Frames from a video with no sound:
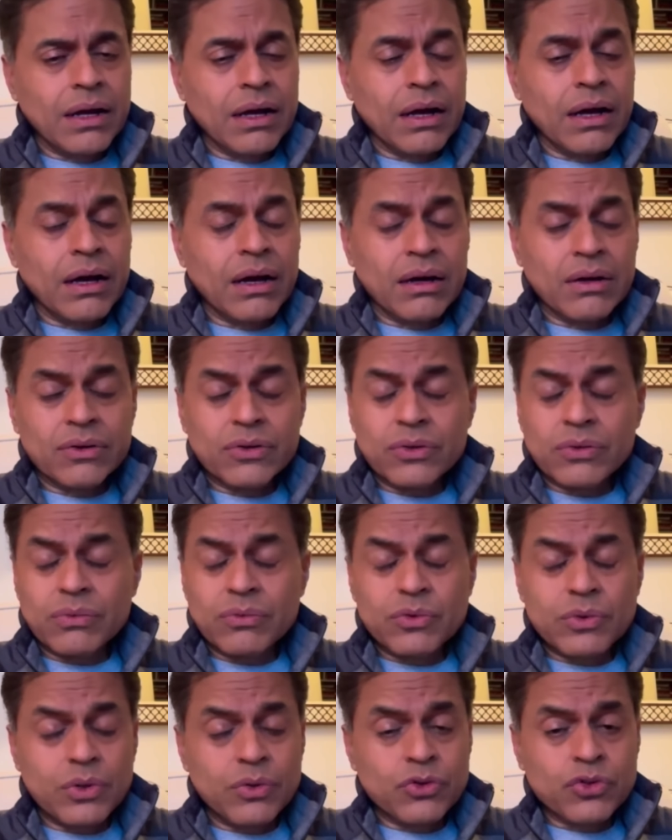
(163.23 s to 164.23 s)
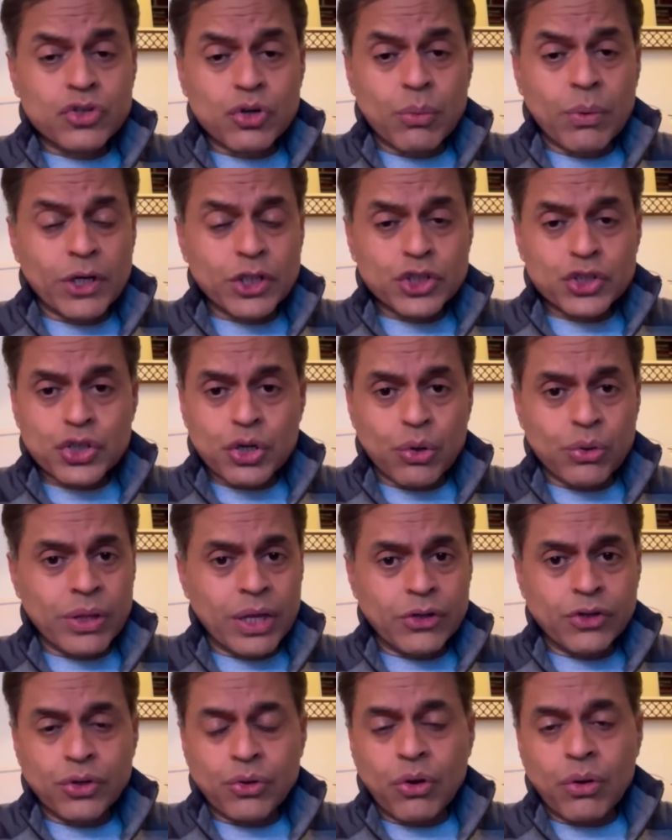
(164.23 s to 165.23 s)
So much so
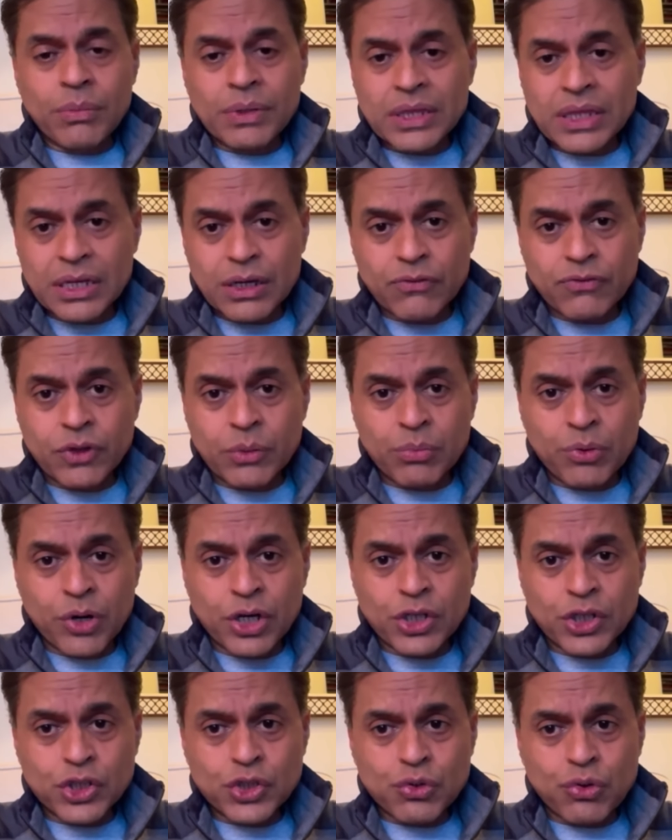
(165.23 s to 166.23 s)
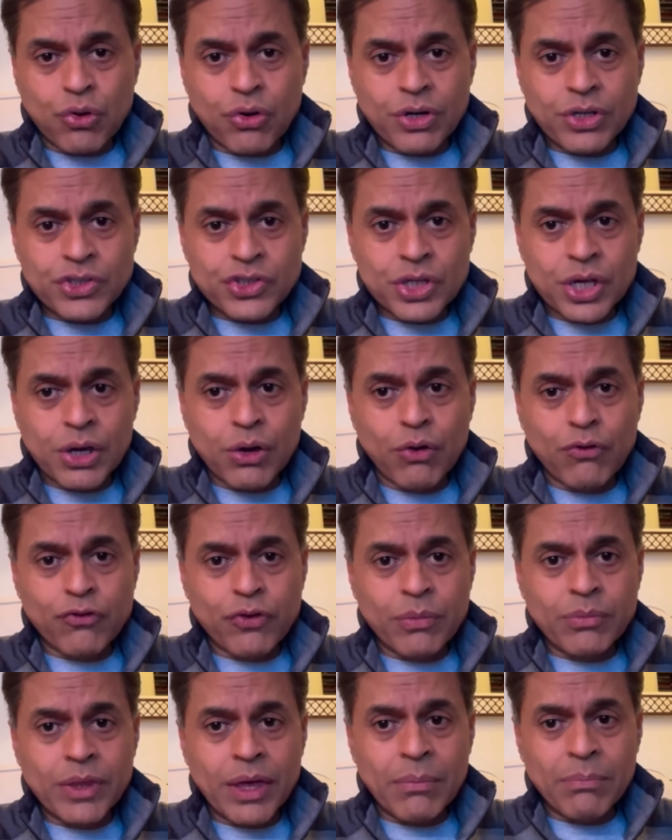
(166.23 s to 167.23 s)
that, think of the British Tories. They go
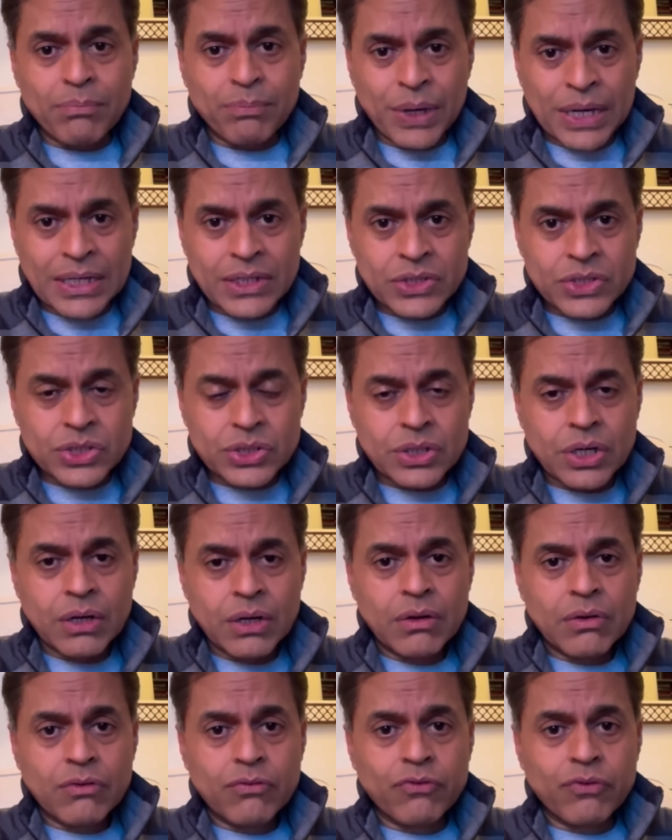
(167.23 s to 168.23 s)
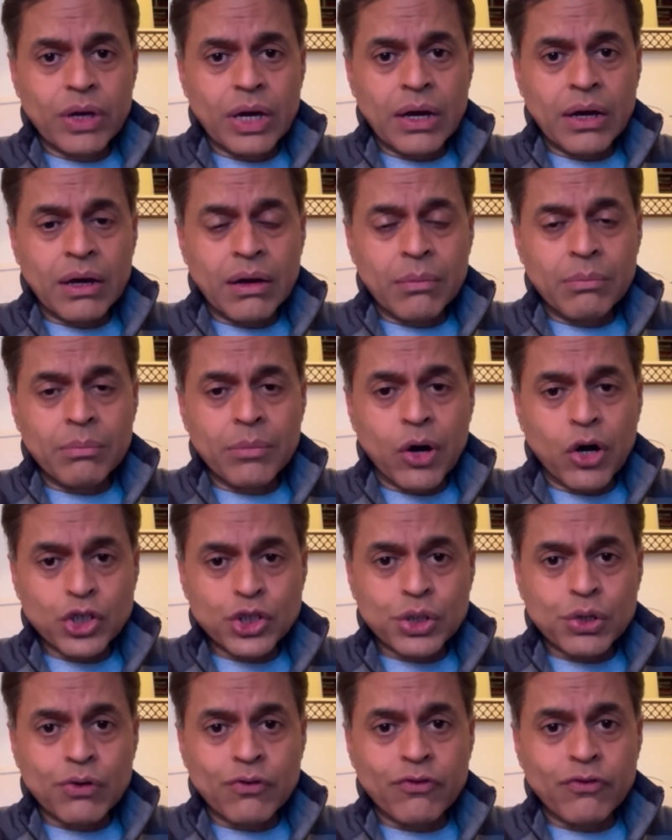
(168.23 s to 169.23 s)
from their biggest
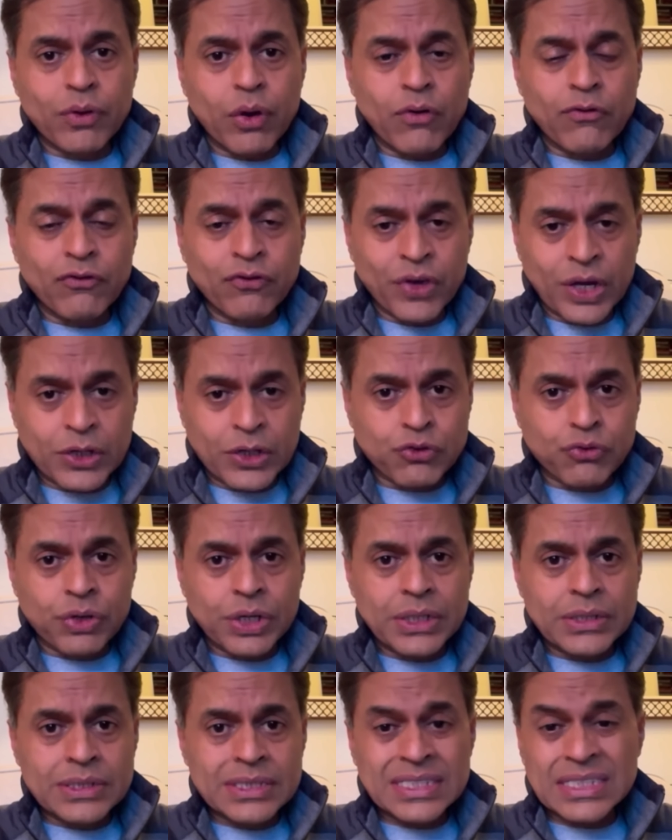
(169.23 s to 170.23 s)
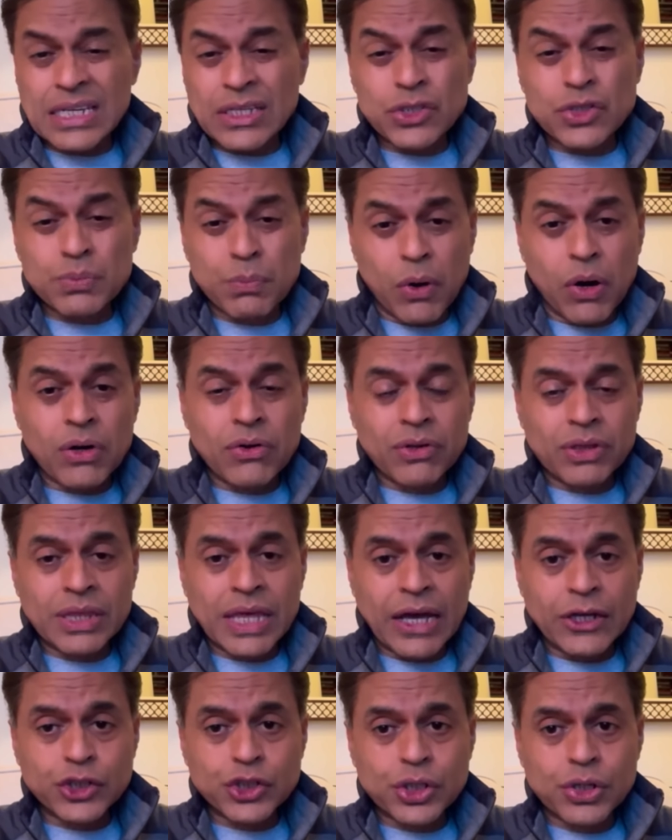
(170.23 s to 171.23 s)
margin of victory since Margaret
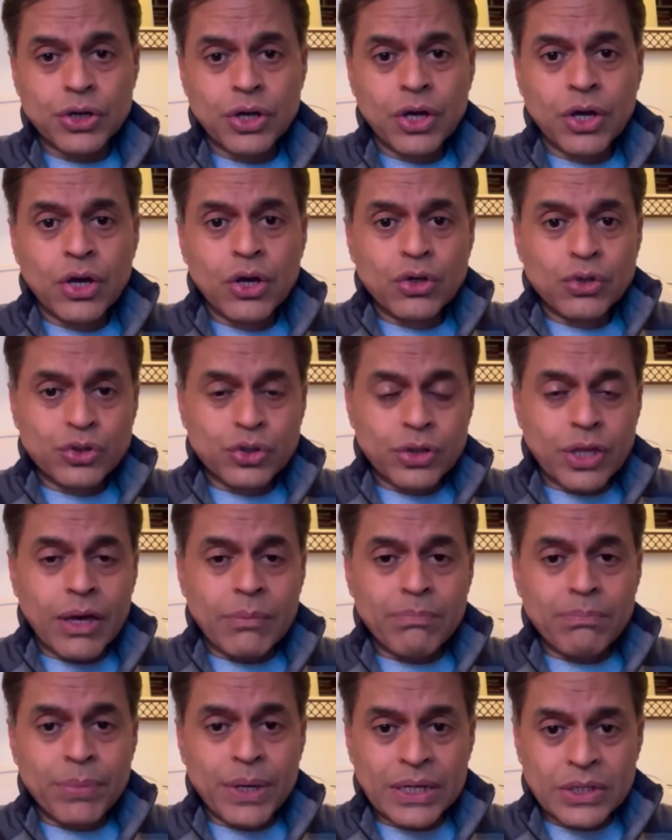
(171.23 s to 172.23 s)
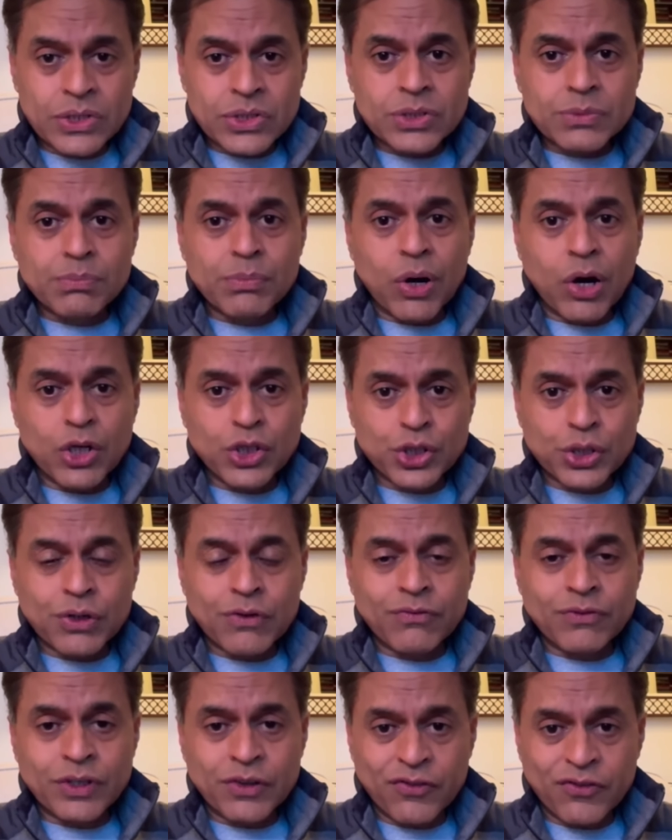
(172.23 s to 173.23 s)
Thatcher to their biggest margin
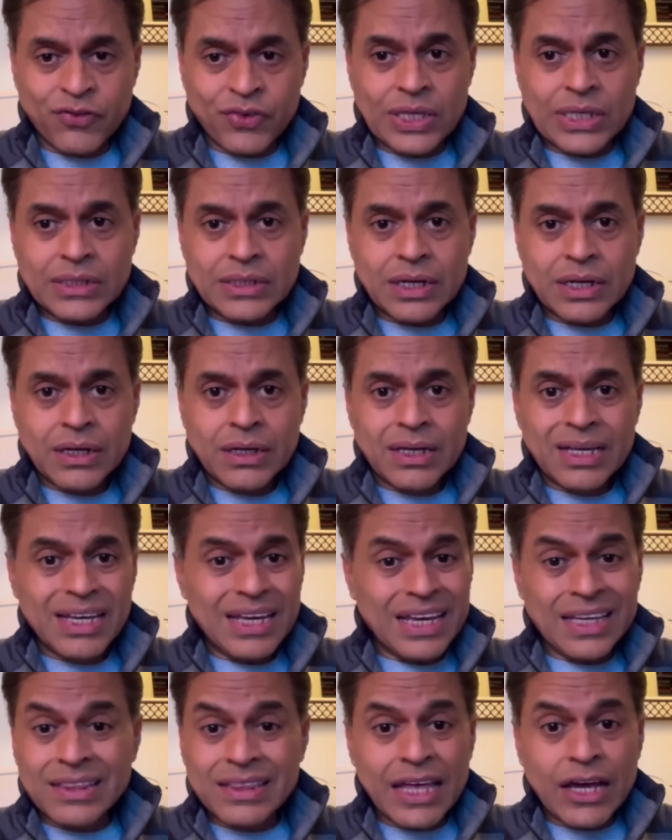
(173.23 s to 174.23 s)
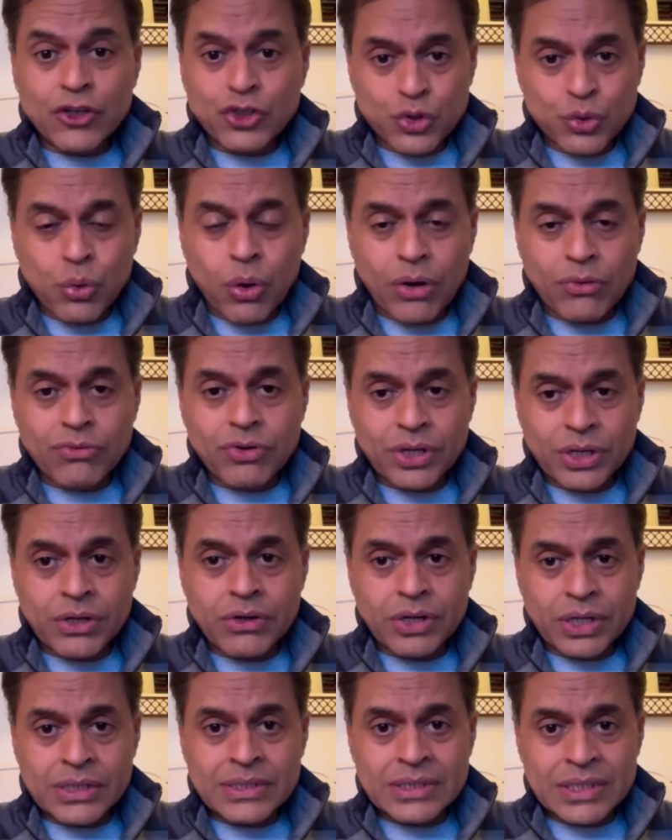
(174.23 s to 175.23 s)
of defeat in their
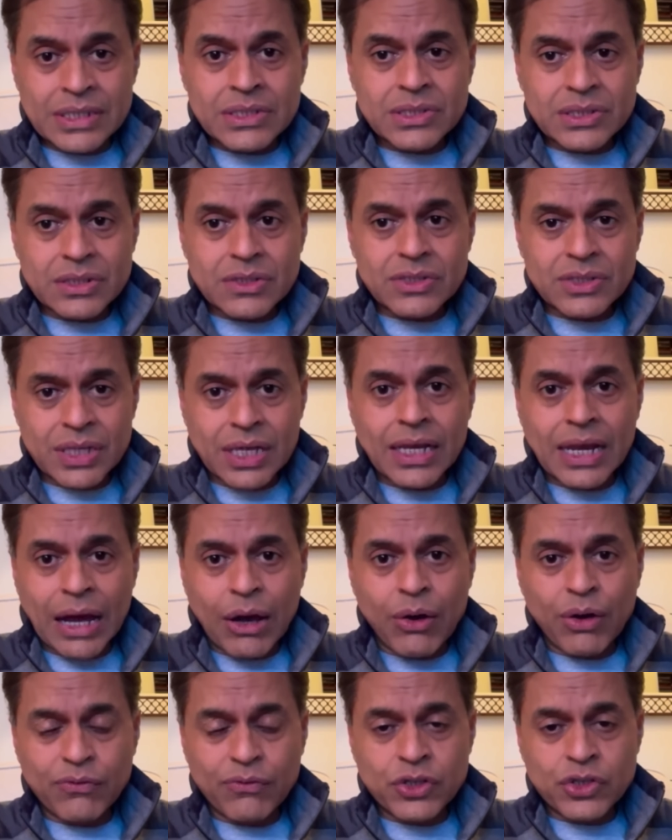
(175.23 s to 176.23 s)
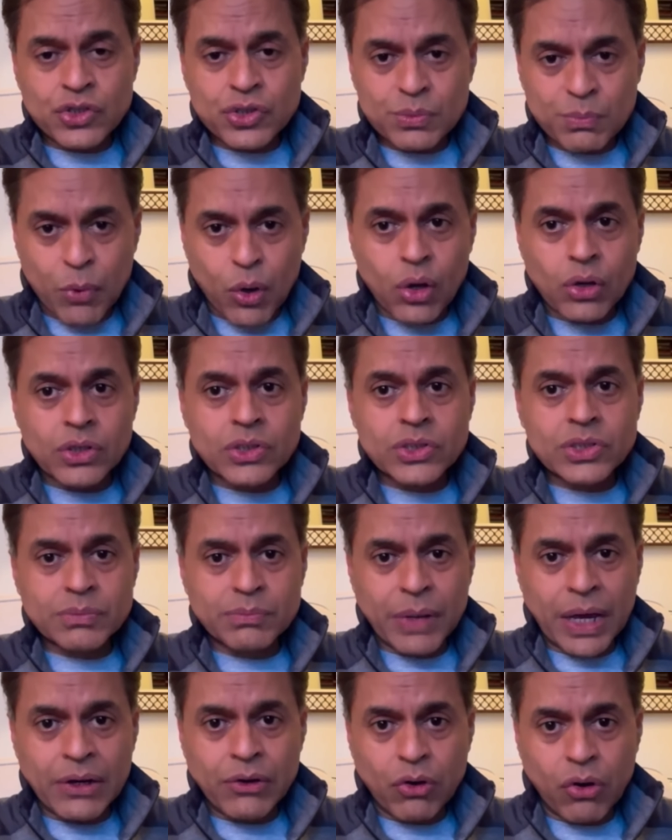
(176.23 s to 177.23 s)
200-year existence. They now have the smallest
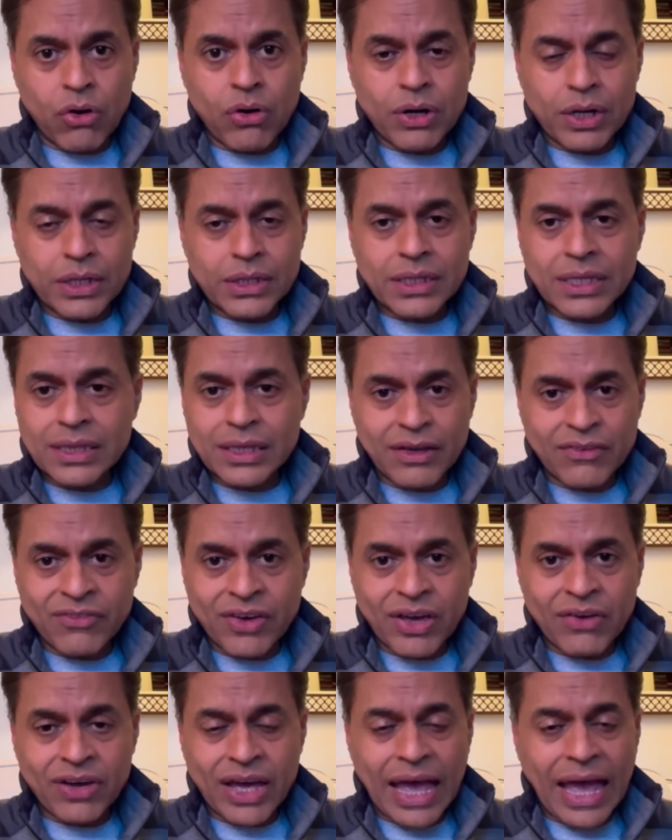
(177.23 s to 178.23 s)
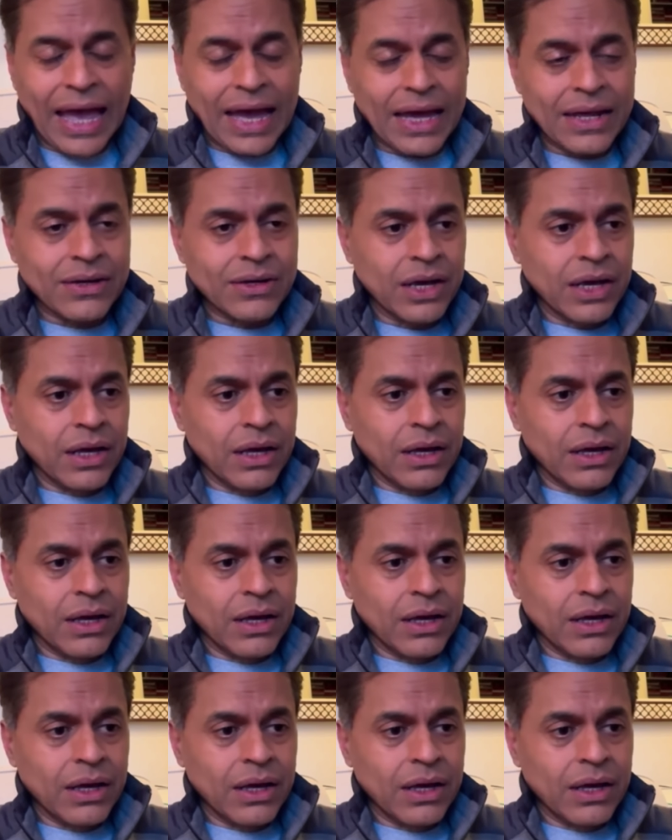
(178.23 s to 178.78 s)
minority that they've ever had.